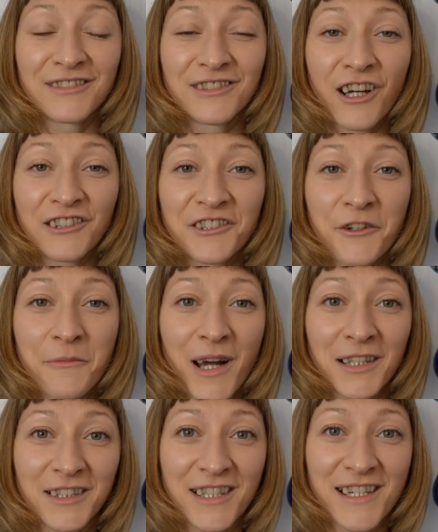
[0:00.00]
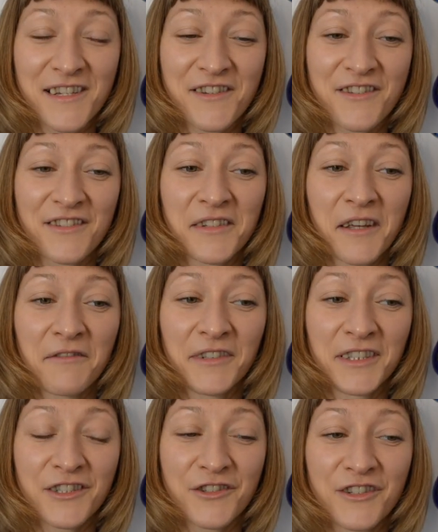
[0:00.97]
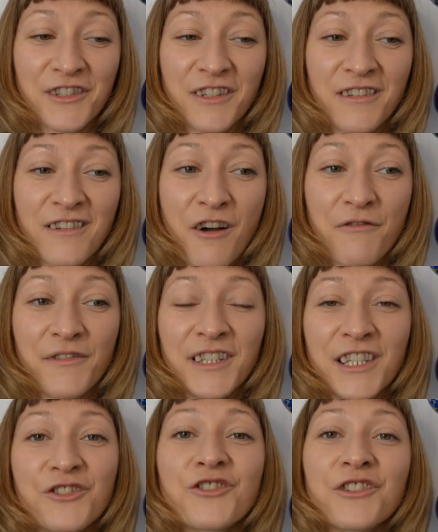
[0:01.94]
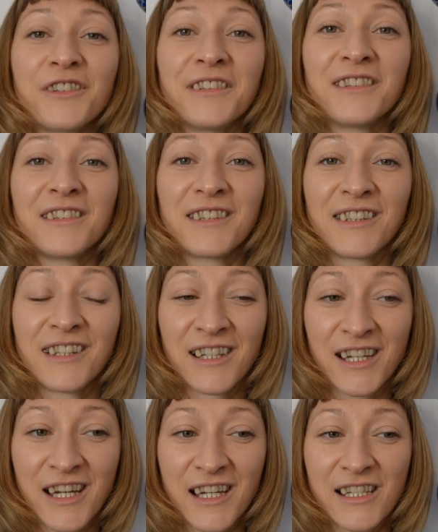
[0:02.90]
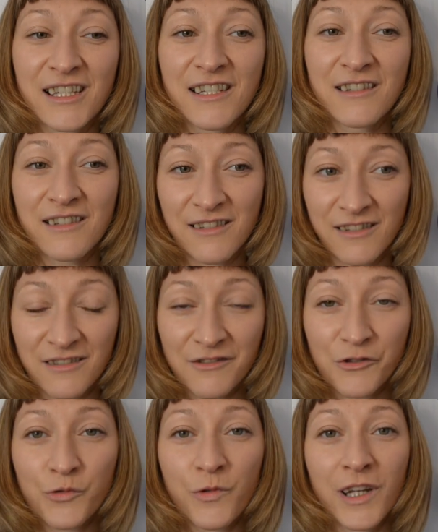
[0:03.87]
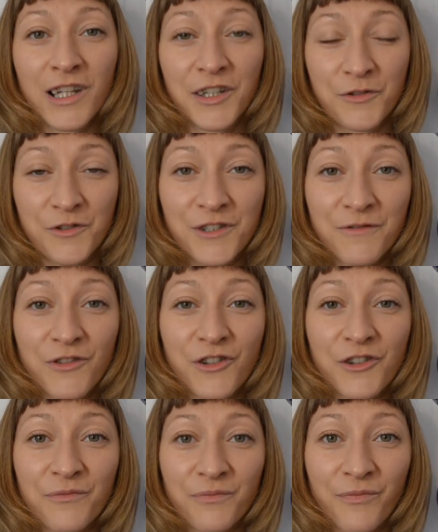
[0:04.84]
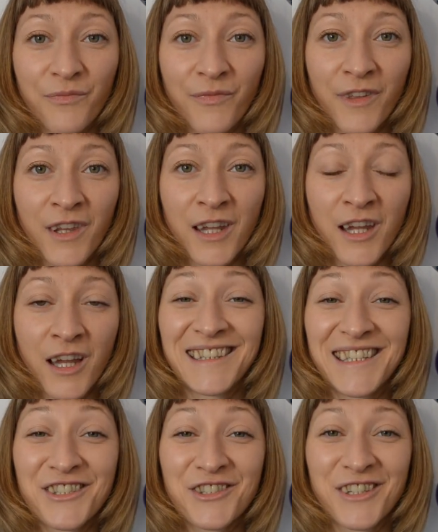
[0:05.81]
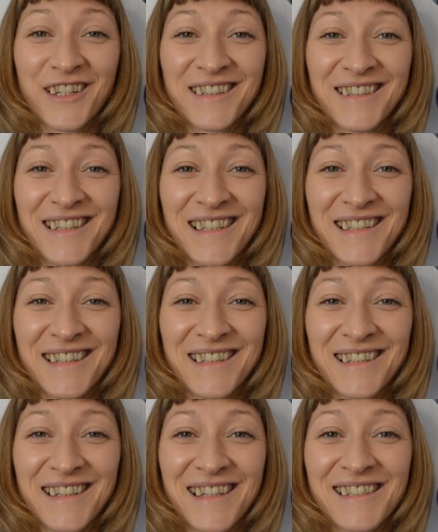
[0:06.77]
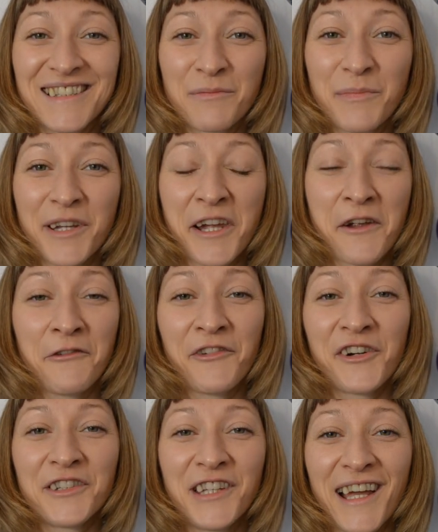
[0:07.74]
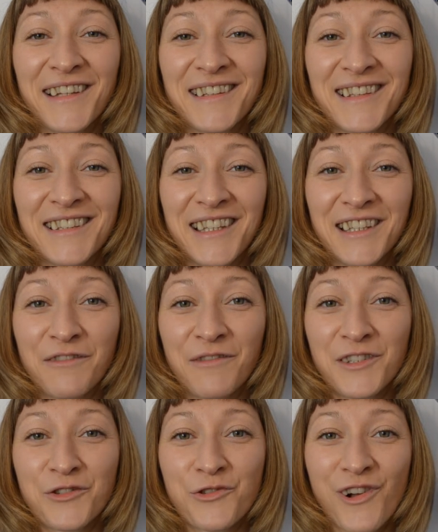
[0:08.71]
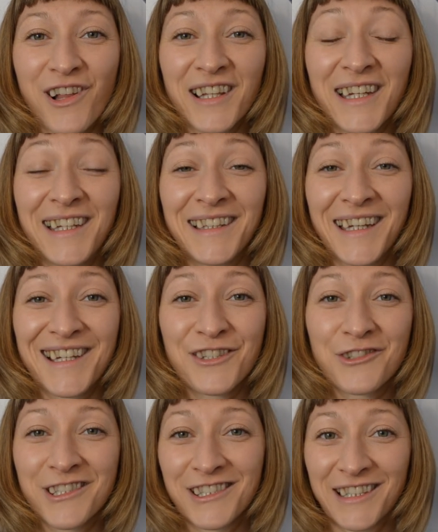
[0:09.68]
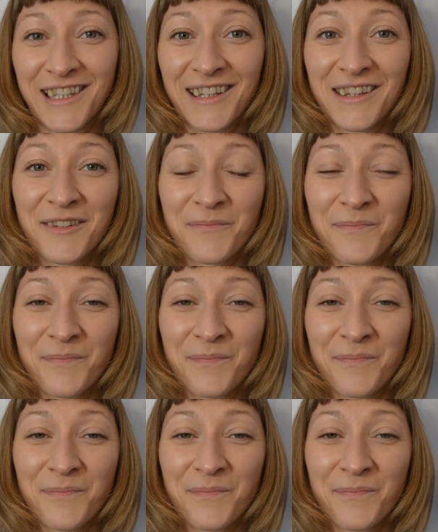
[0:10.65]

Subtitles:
Dr. Mate's definition of addiction is really useful. An addiction is a behavior that an individual engages in,